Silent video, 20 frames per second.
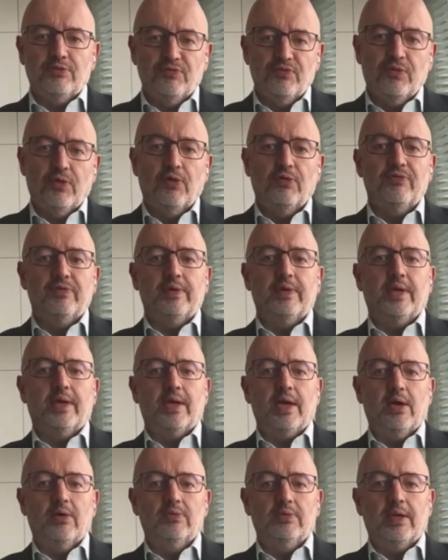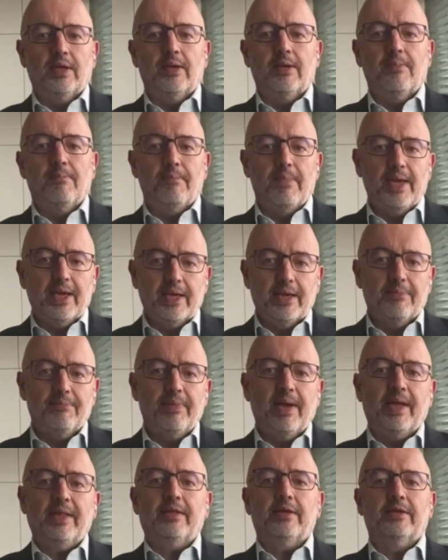evolving accounting,
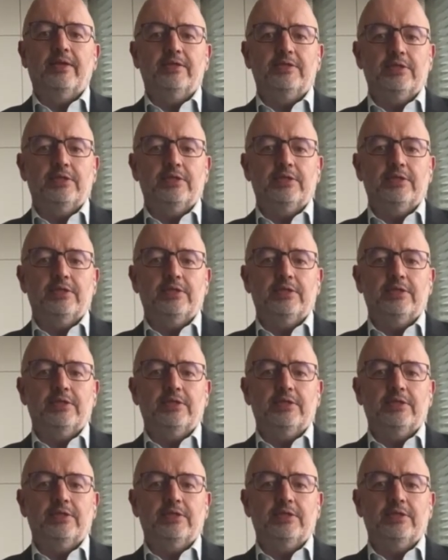making better